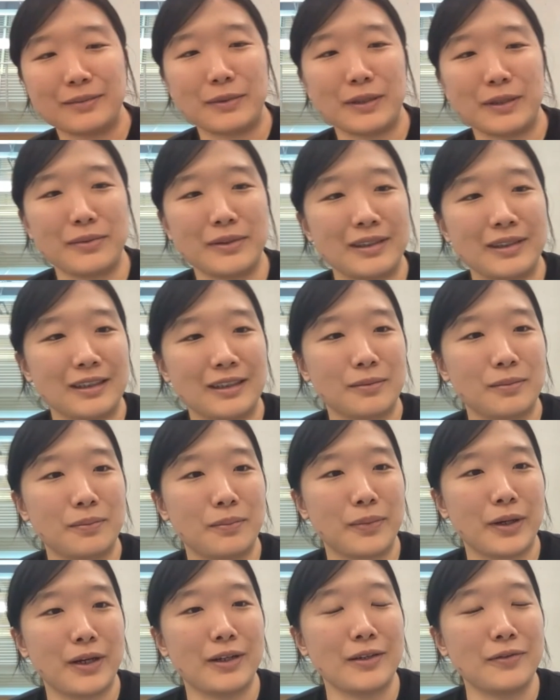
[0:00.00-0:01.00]
experiment is
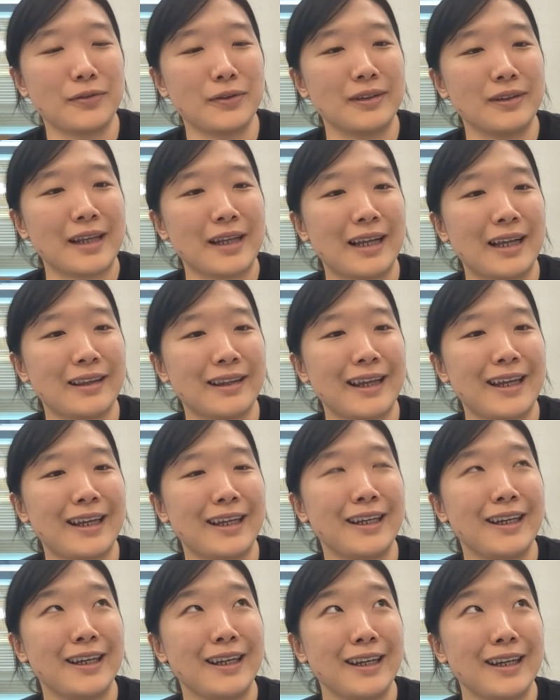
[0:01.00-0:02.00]
very different. That
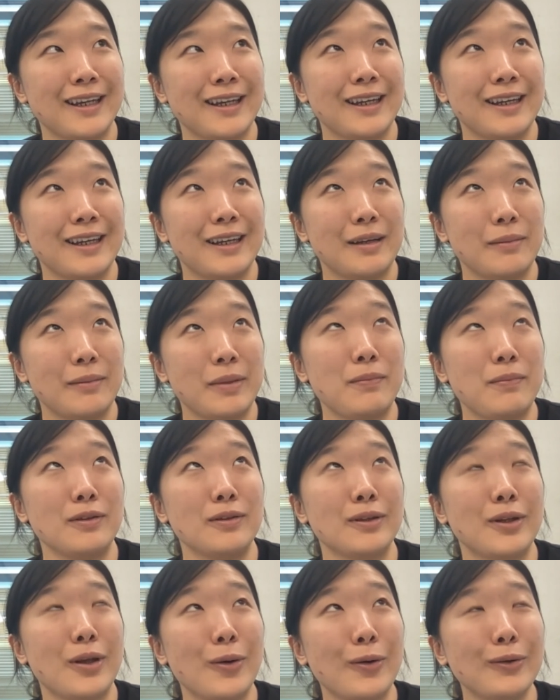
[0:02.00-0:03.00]
they
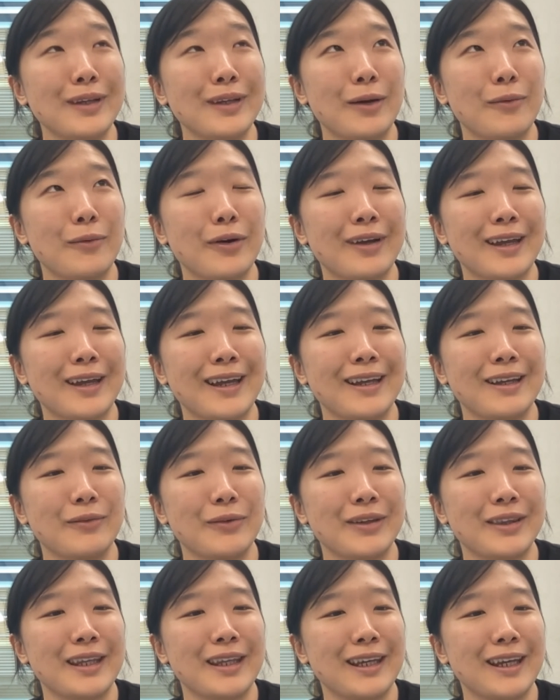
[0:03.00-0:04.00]
people know that what can,
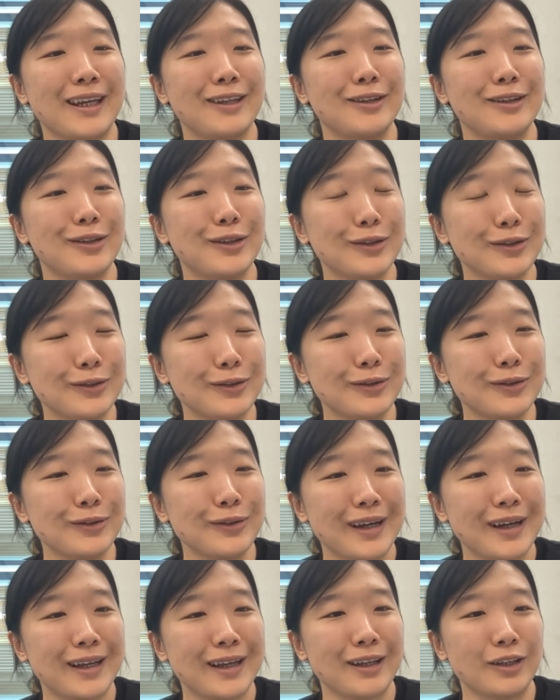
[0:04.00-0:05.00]
what they can do
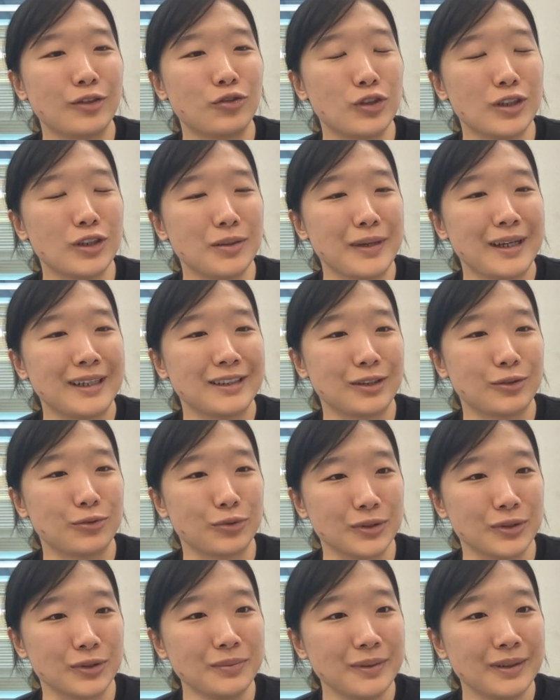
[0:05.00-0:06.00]
and achieve as a
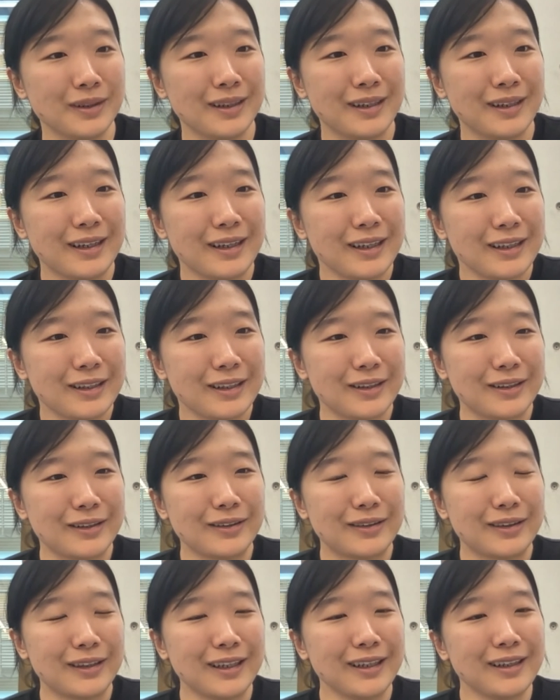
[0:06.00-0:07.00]
group do
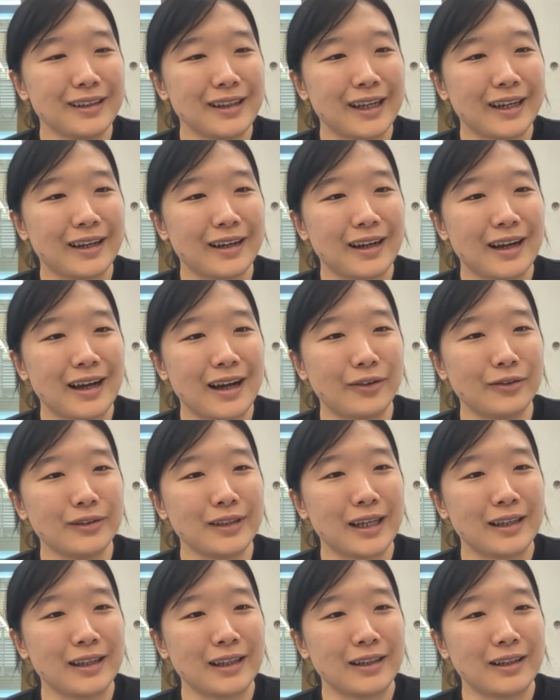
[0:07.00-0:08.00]
you think like how
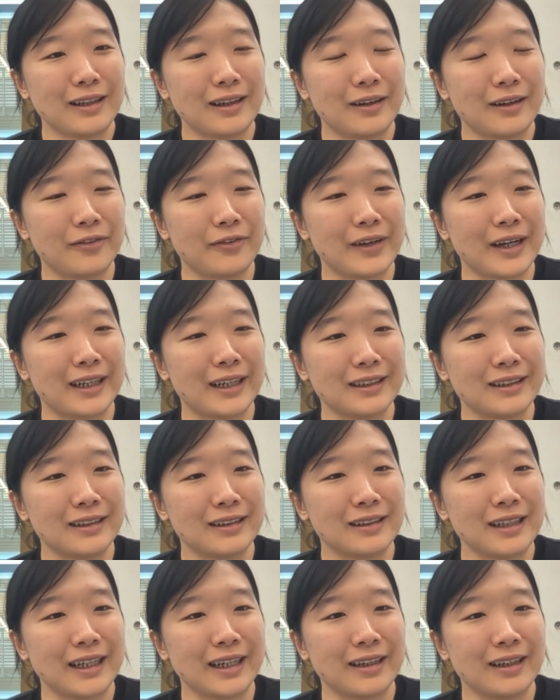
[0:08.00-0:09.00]
that affect
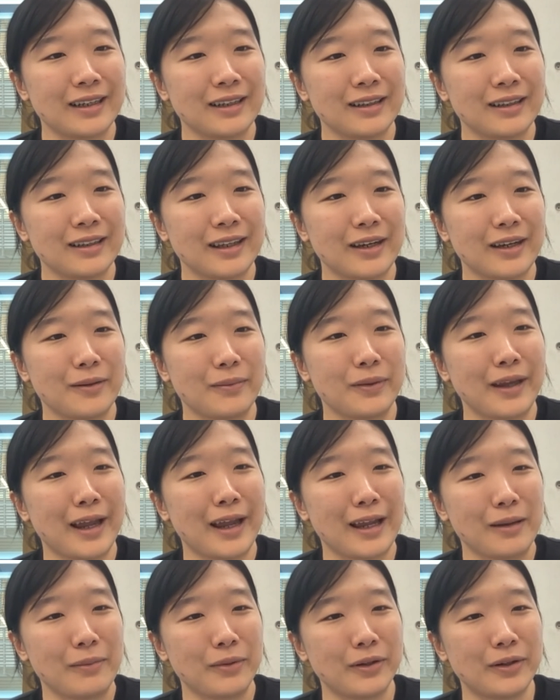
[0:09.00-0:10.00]
like their
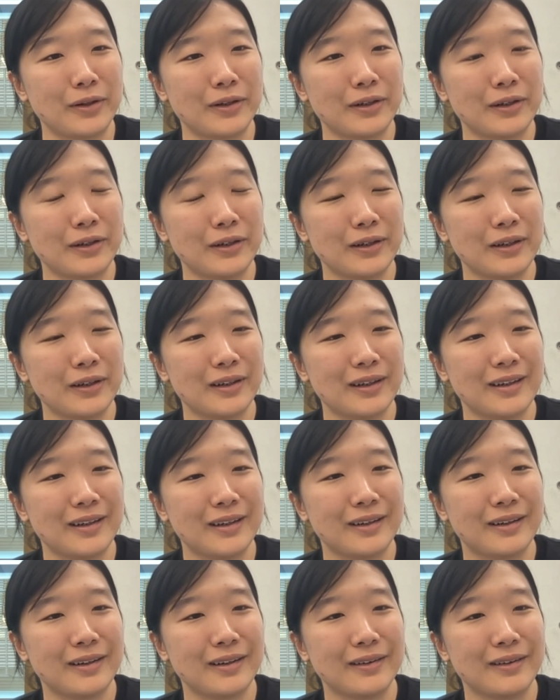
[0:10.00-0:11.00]
behavior
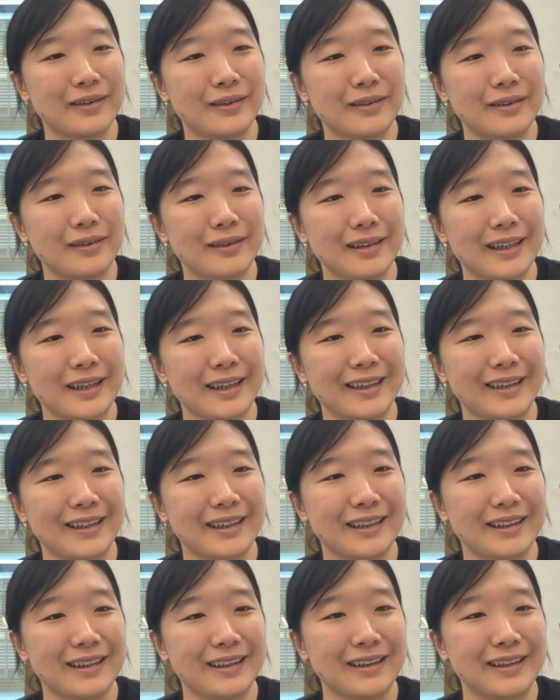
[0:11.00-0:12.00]
like
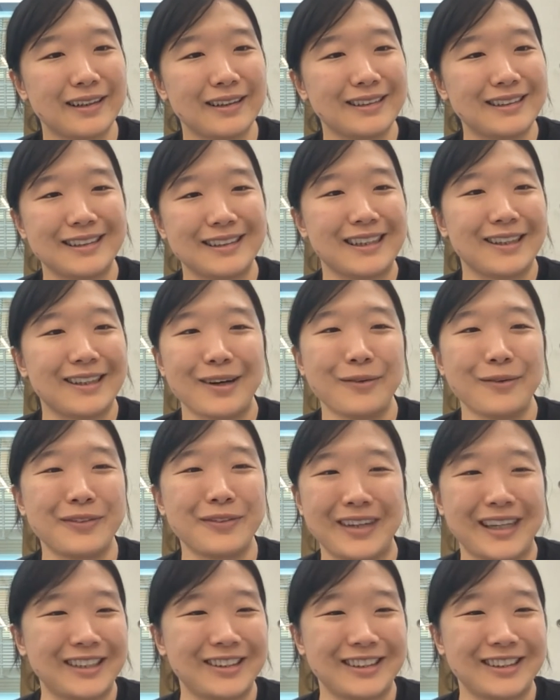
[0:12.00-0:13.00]
it's like open
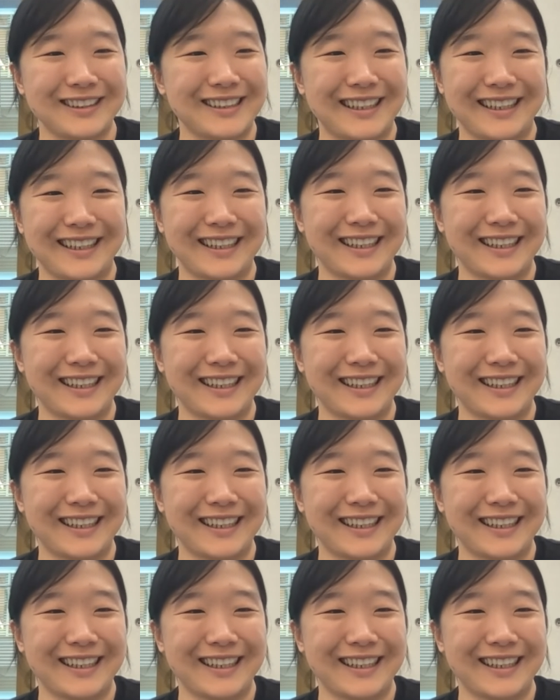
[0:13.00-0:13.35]
yeah. question